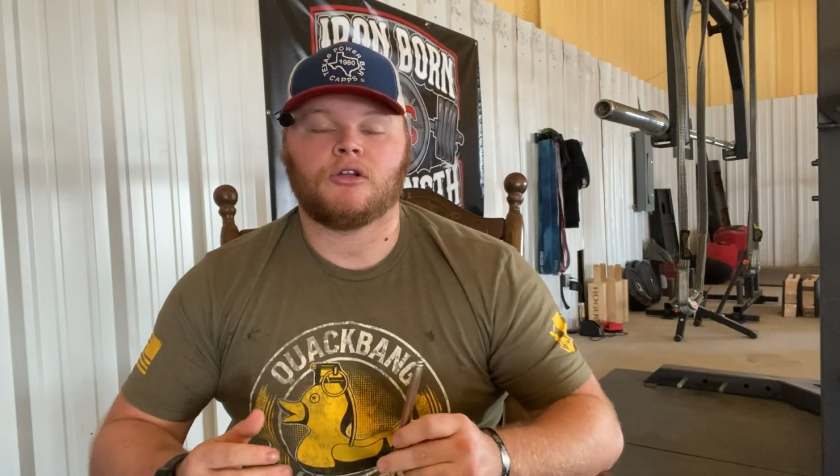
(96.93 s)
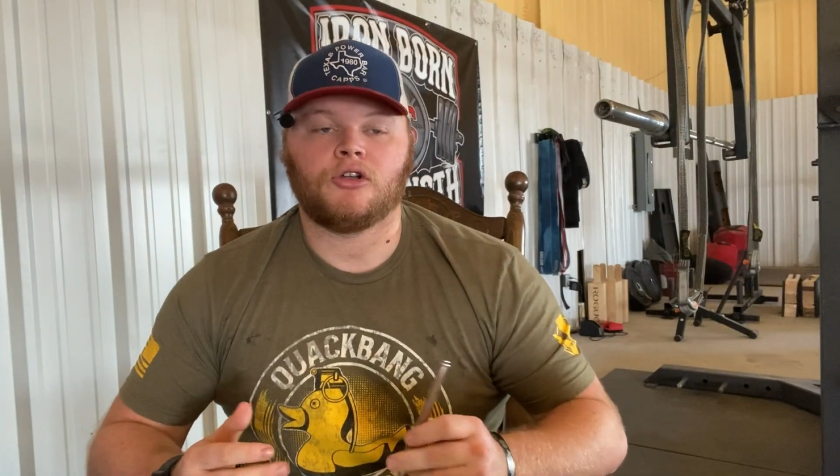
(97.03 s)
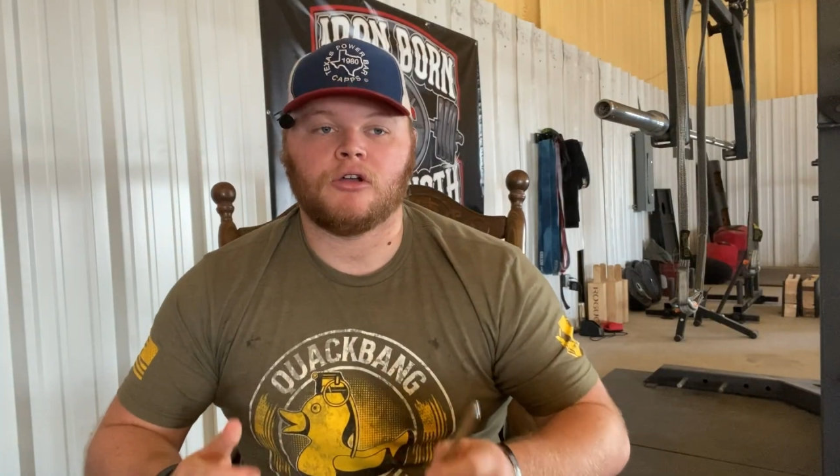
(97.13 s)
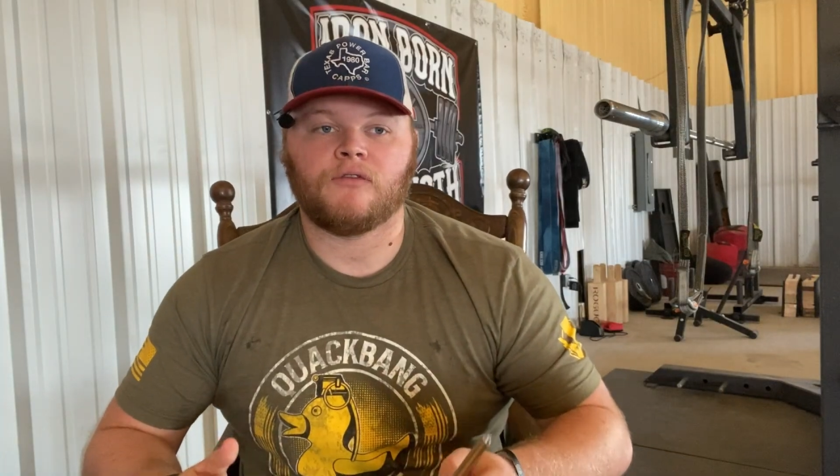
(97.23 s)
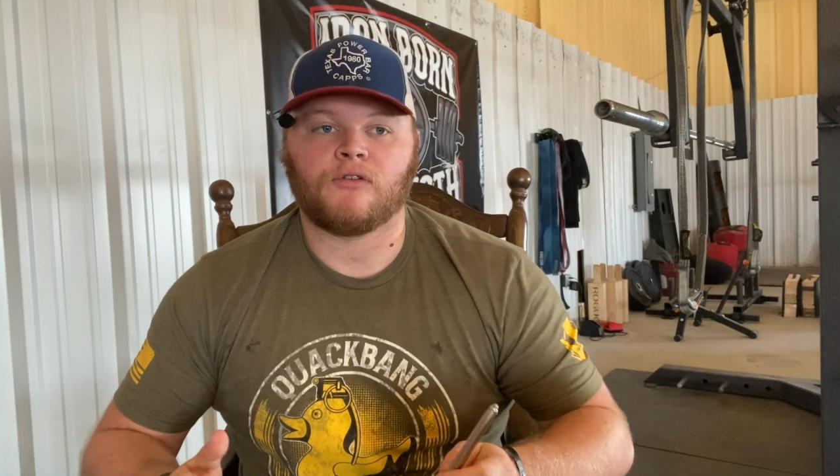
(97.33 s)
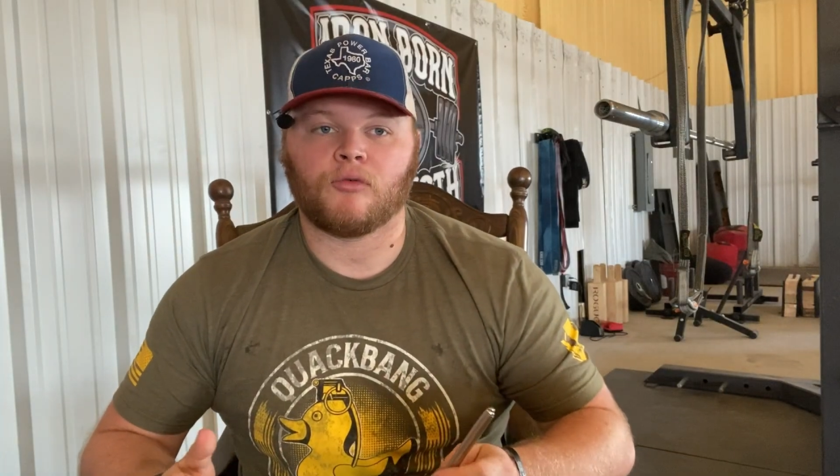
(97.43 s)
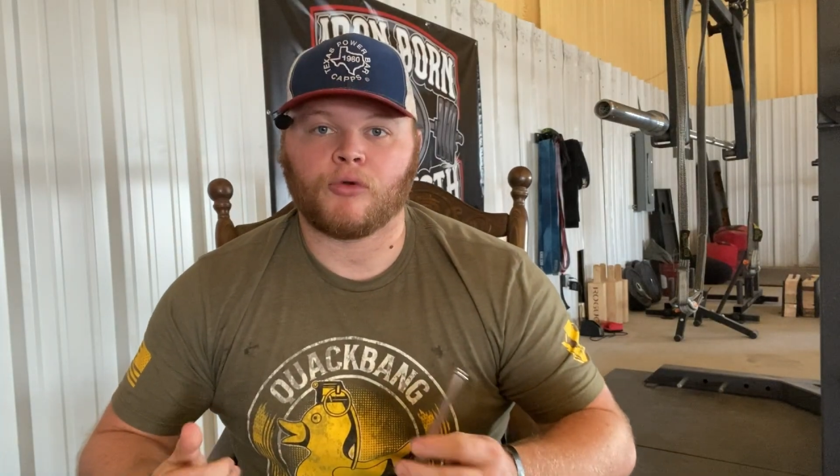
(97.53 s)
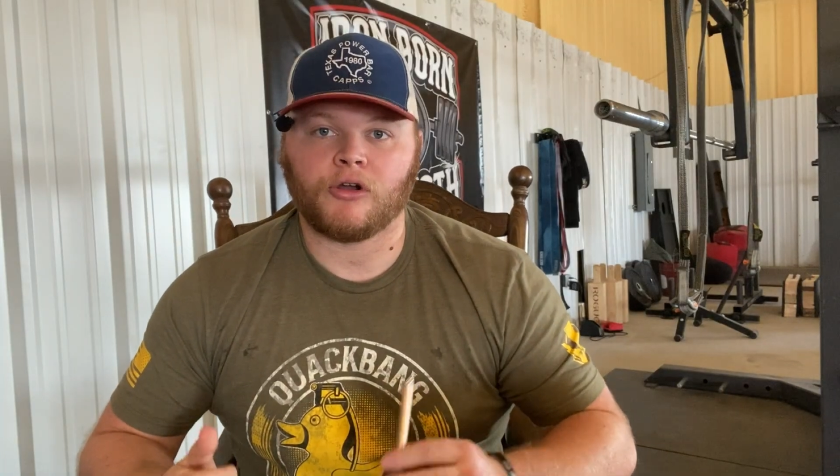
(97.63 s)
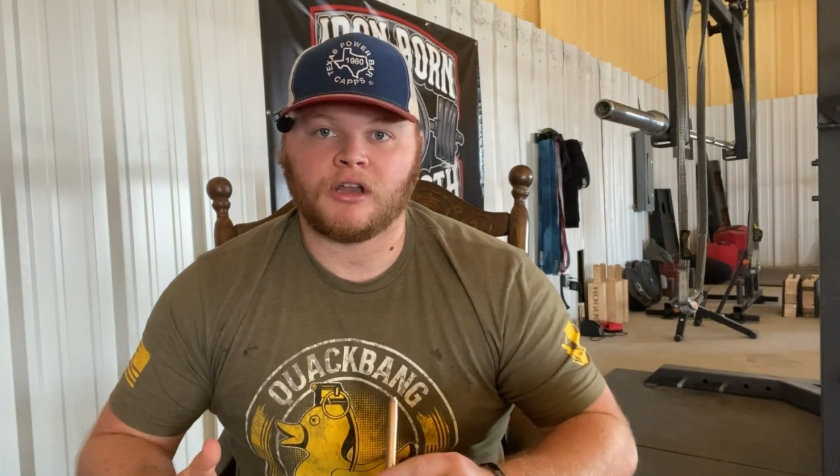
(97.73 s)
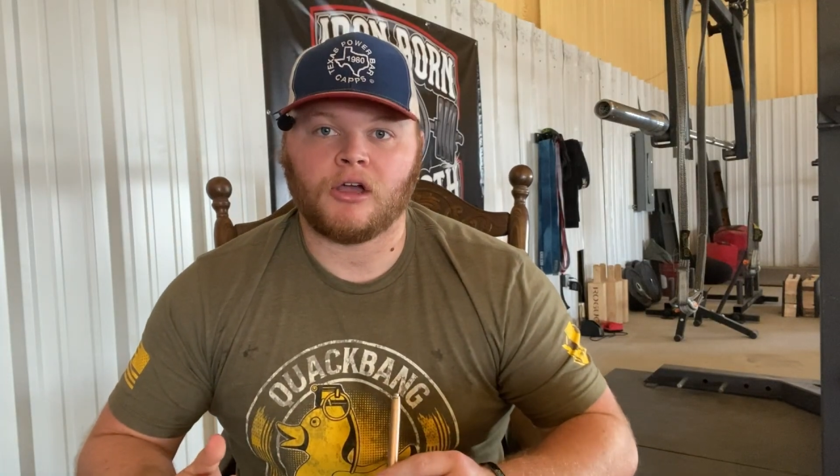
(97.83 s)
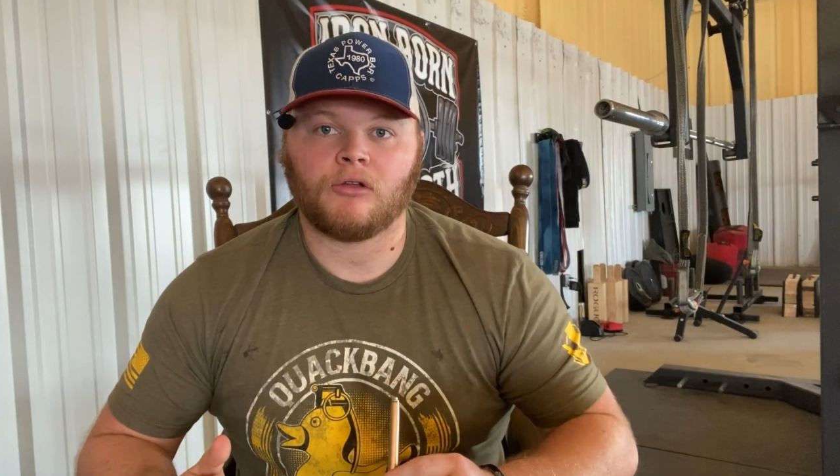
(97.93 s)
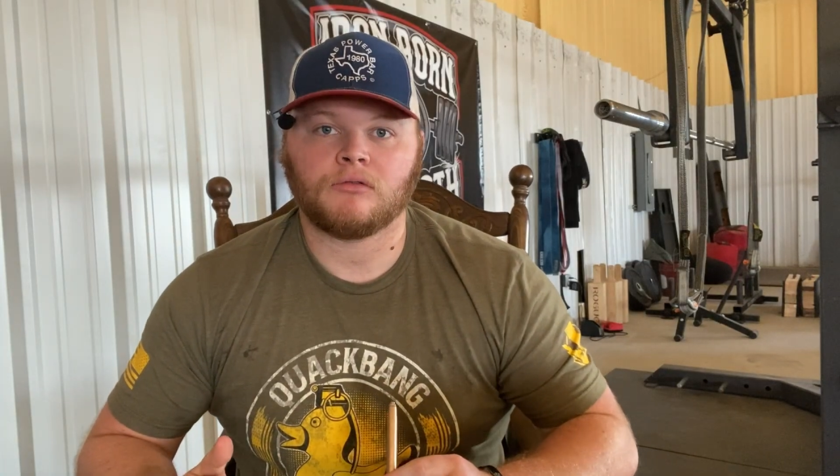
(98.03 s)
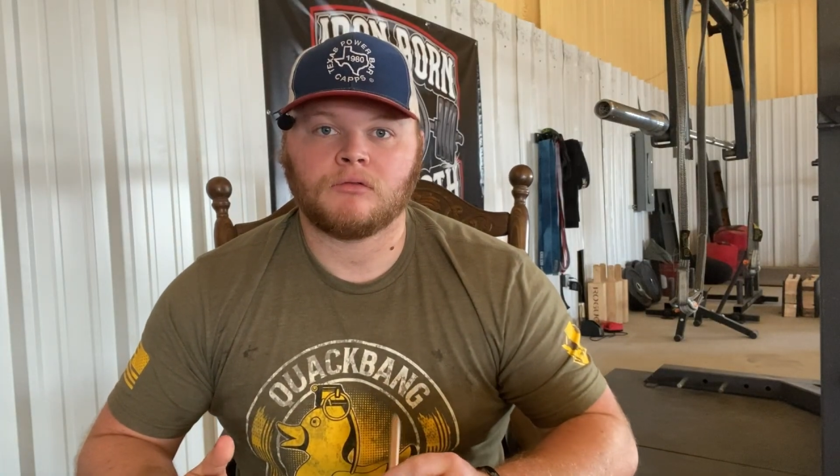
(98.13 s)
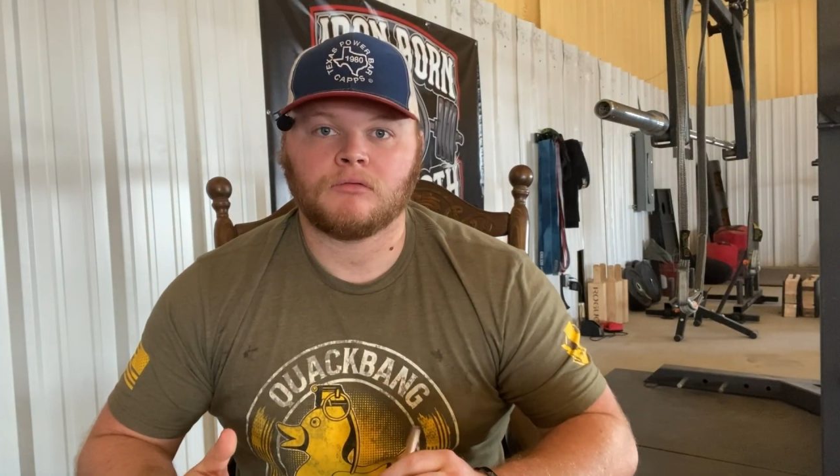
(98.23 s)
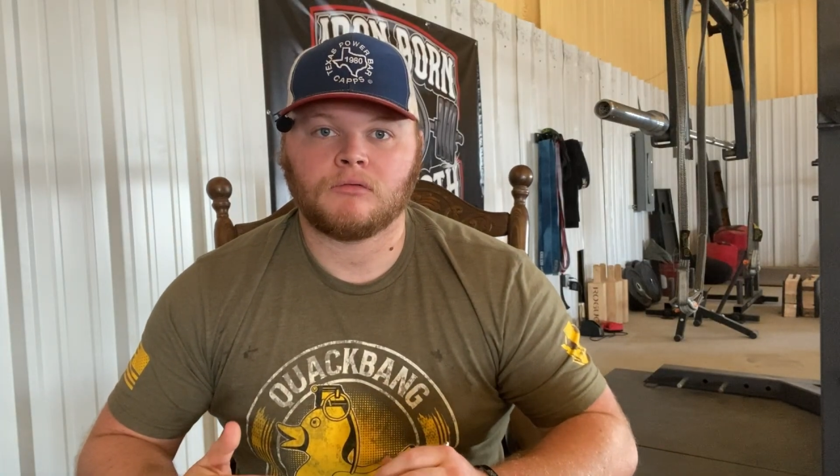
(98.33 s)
good for rear delt.